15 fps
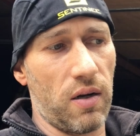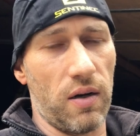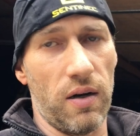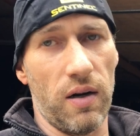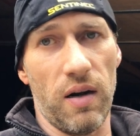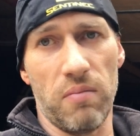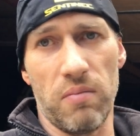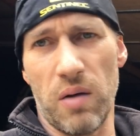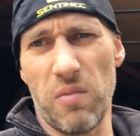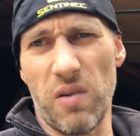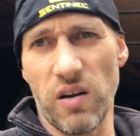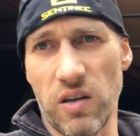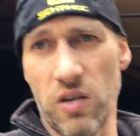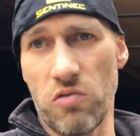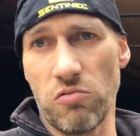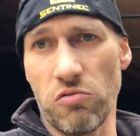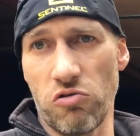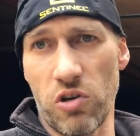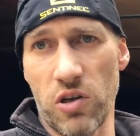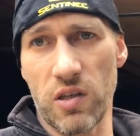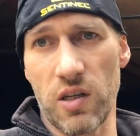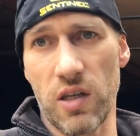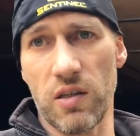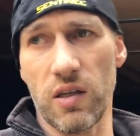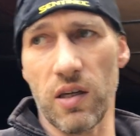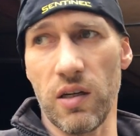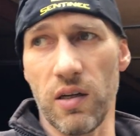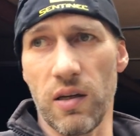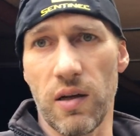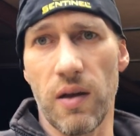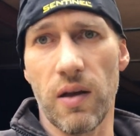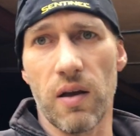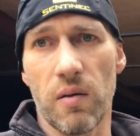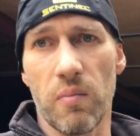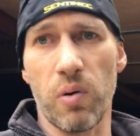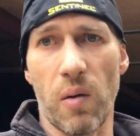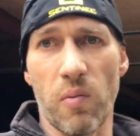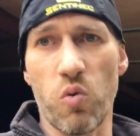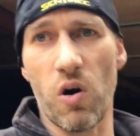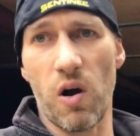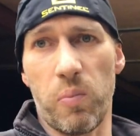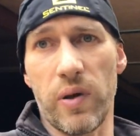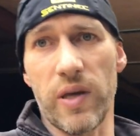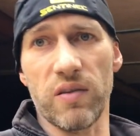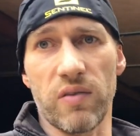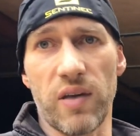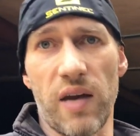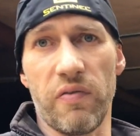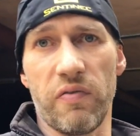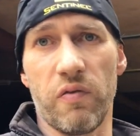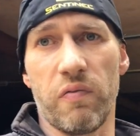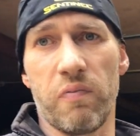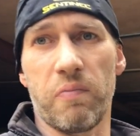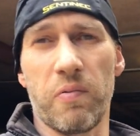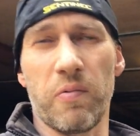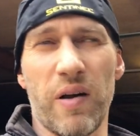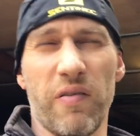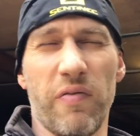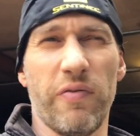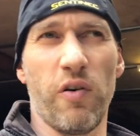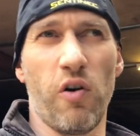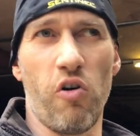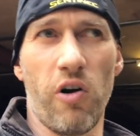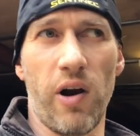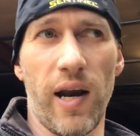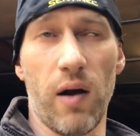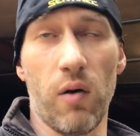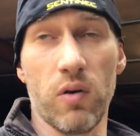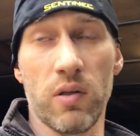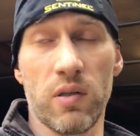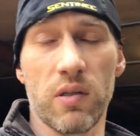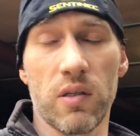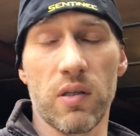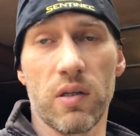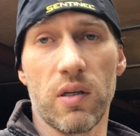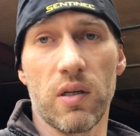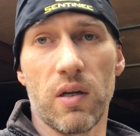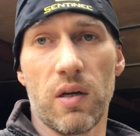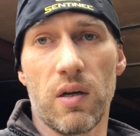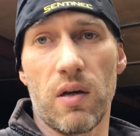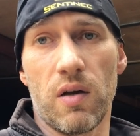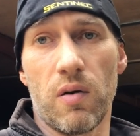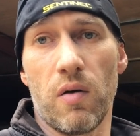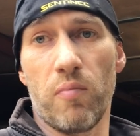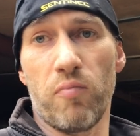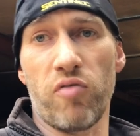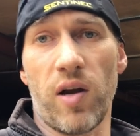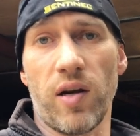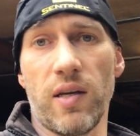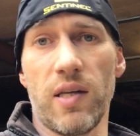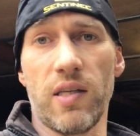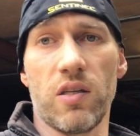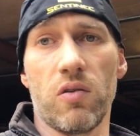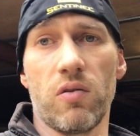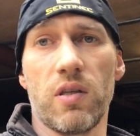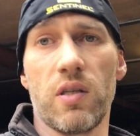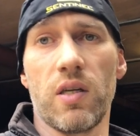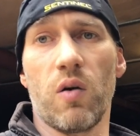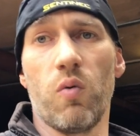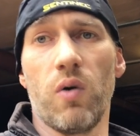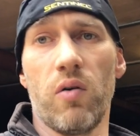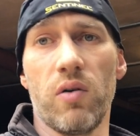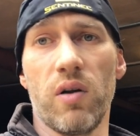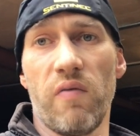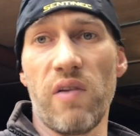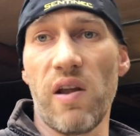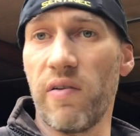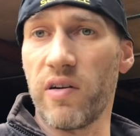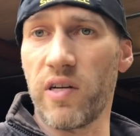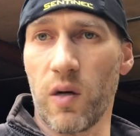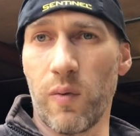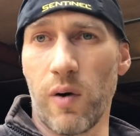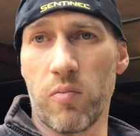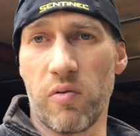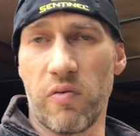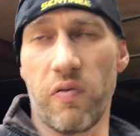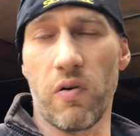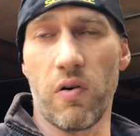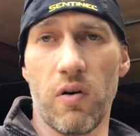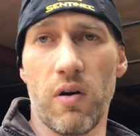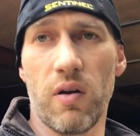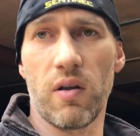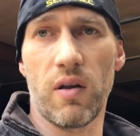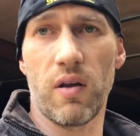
I might do some stress testing, but I'm quite pleased with that. For about 4 hours practice on the TIG welder, I've never TIG welded before,